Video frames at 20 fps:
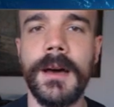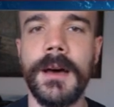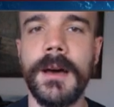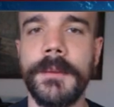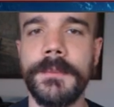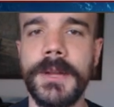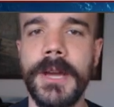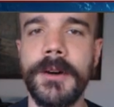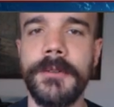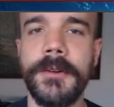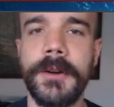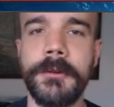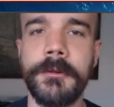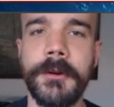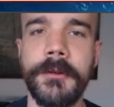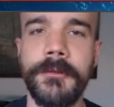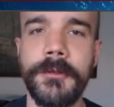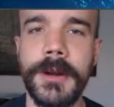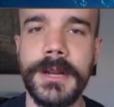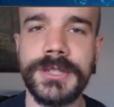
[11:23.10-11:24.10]
Um, now, if I
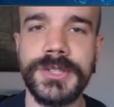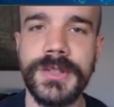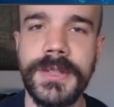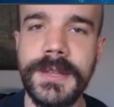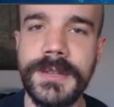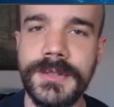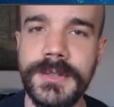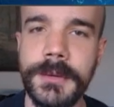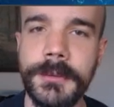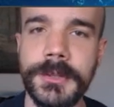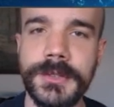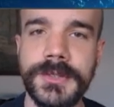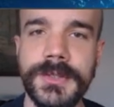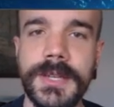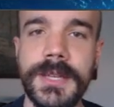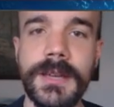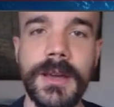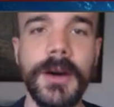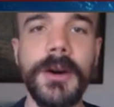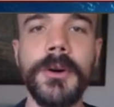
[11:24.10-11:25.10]
refresh this, you will
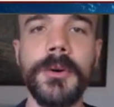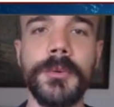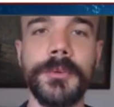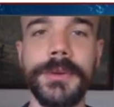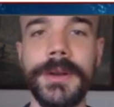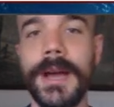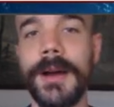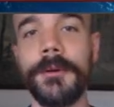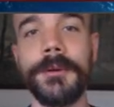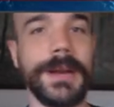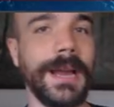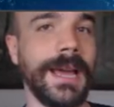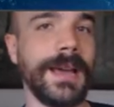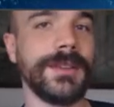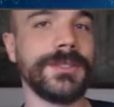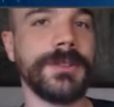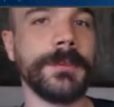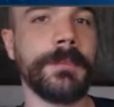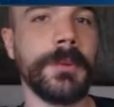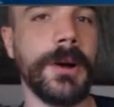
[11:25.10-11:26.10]
see, oh, now it
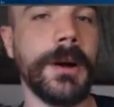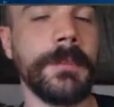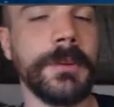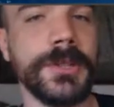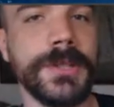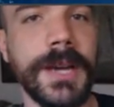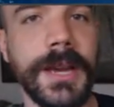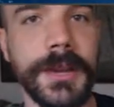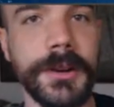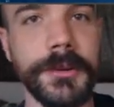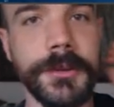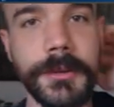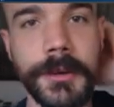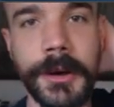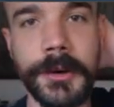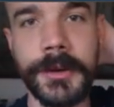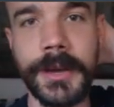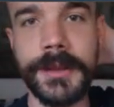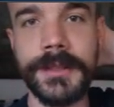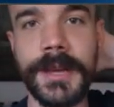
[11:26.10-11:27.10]
has a proper title.
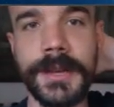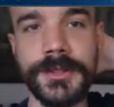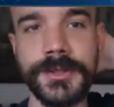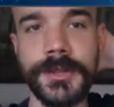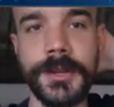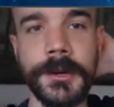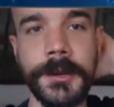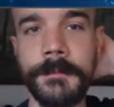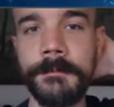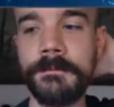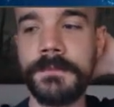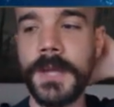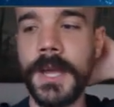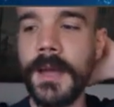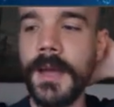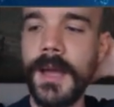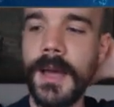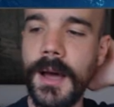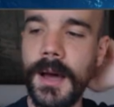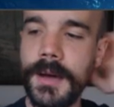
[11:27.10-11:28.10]
Okay, that's good.
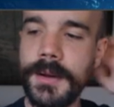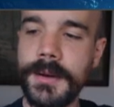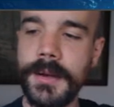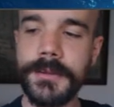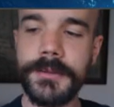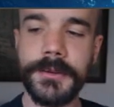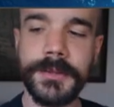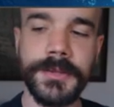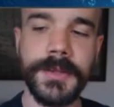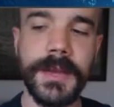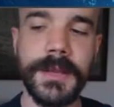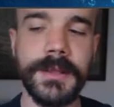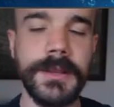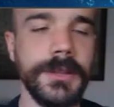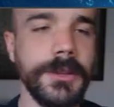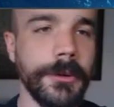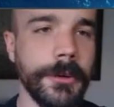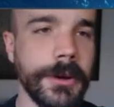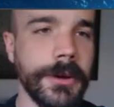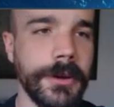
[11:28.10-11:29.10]
Another thing
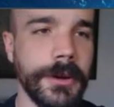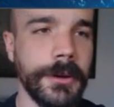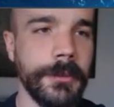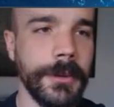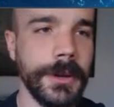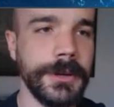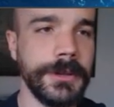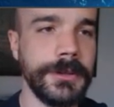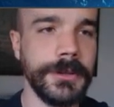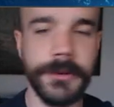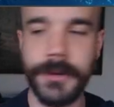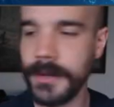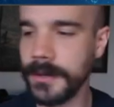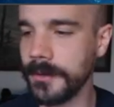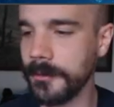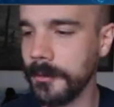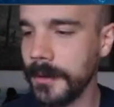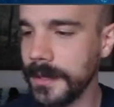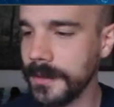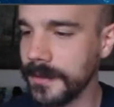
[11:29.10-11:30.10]
that you are going to want to do, I
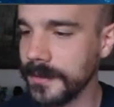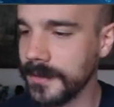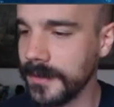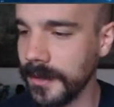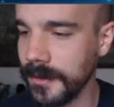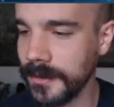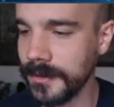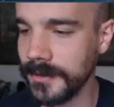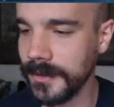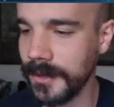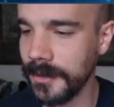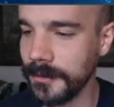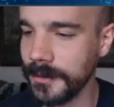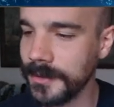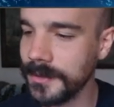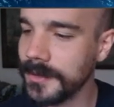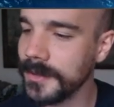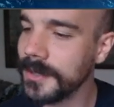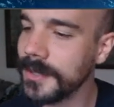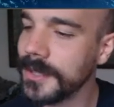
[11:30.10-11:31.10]
had to write this down because I
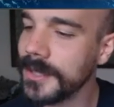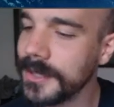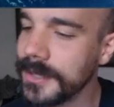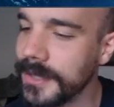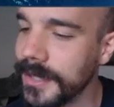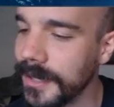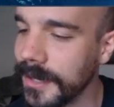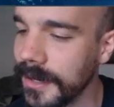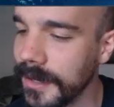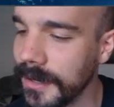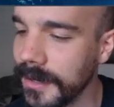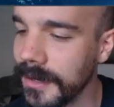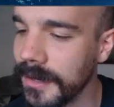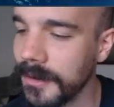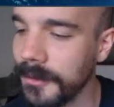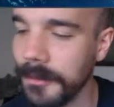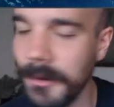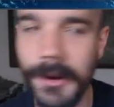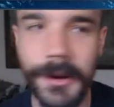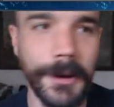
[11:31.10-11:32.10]
always get it a
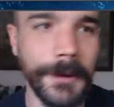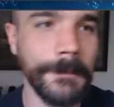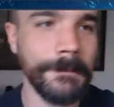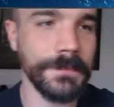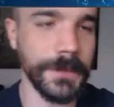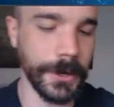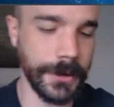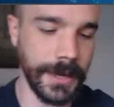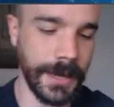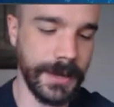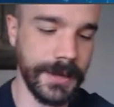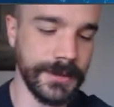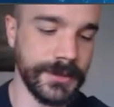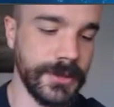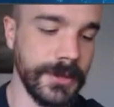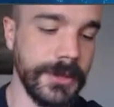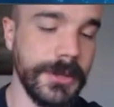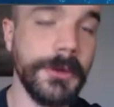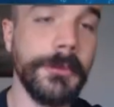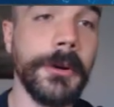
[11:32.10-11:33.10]
little wrong, okay,
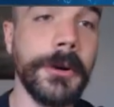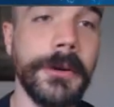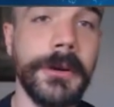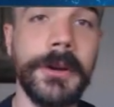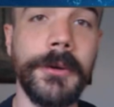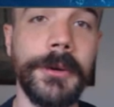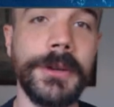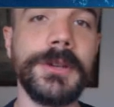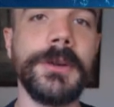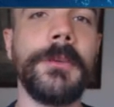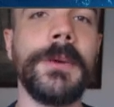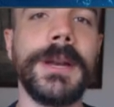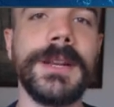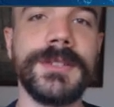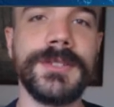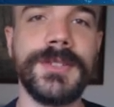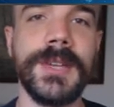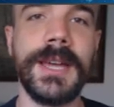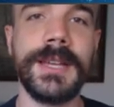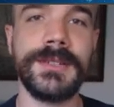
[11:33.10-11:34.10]
is that you are going to want
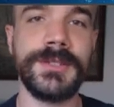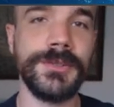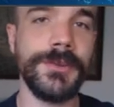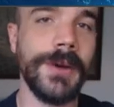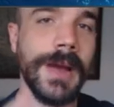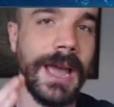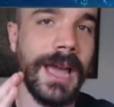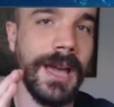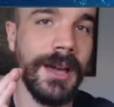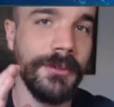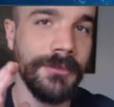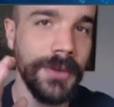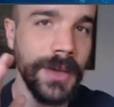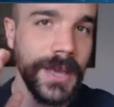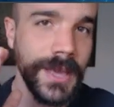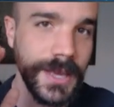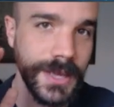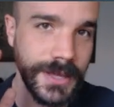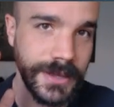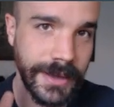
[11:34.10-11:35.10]
to set to
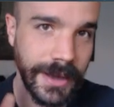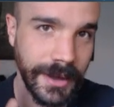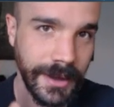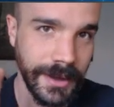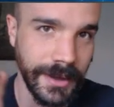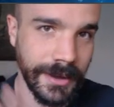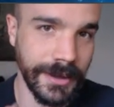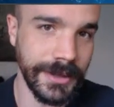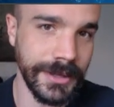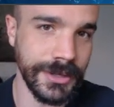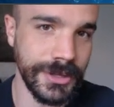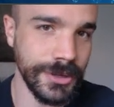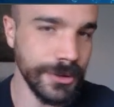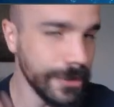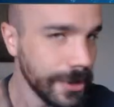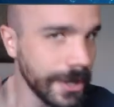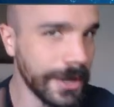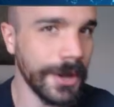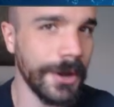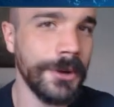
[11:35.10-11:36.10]
have uh,
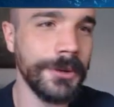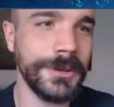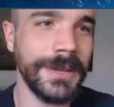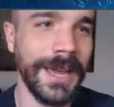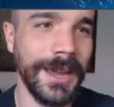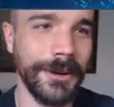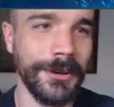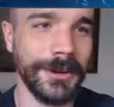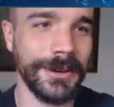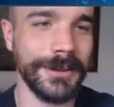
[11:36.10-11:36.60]
Unicode